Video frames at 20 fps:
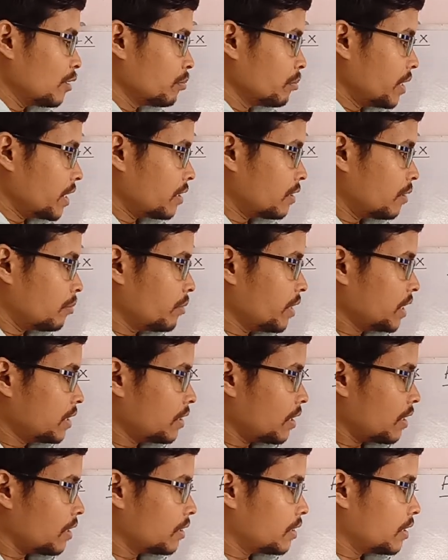But the
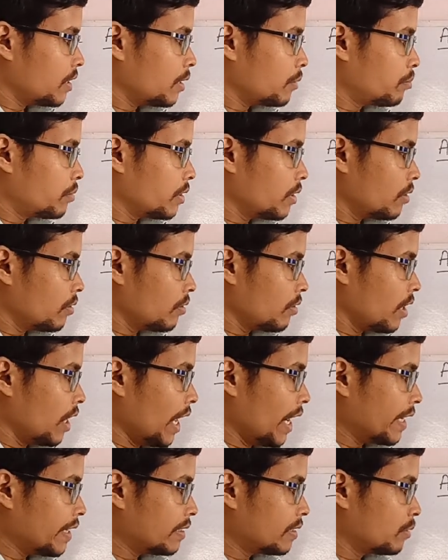metal they
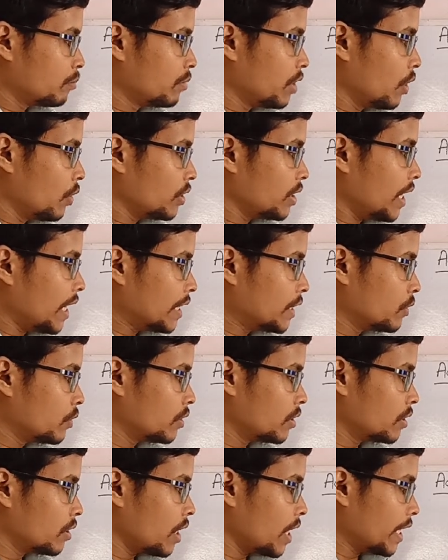lies below the
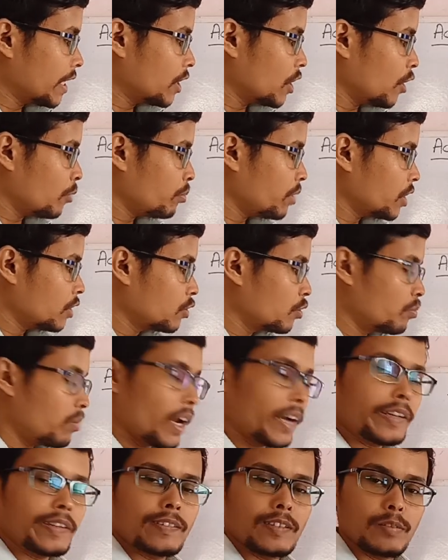hydrogen, like copper to
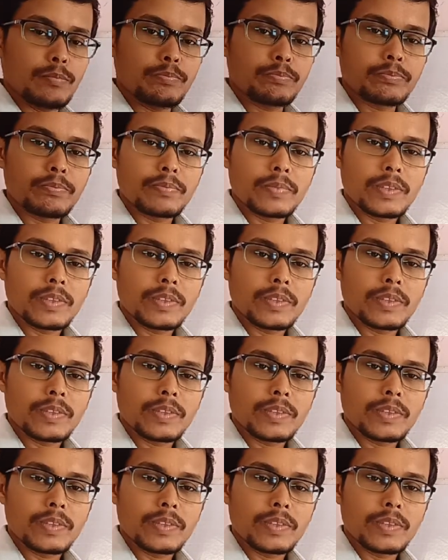platinum,